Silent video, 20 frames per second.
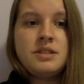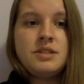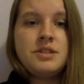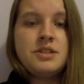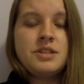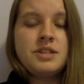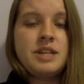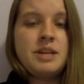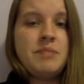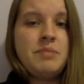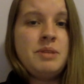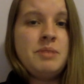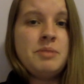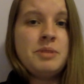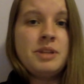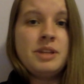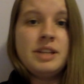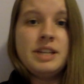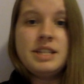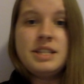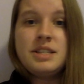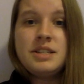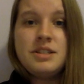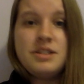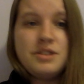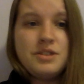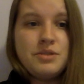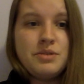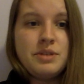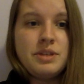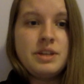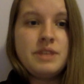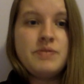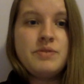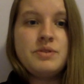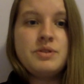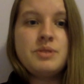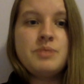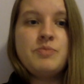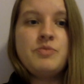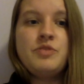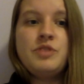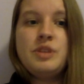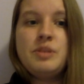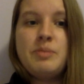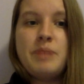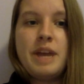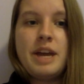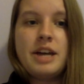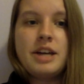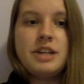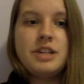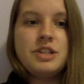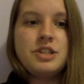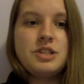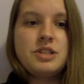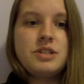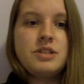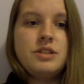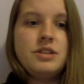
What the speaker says: just get people to listen to you and give you some feedback and just,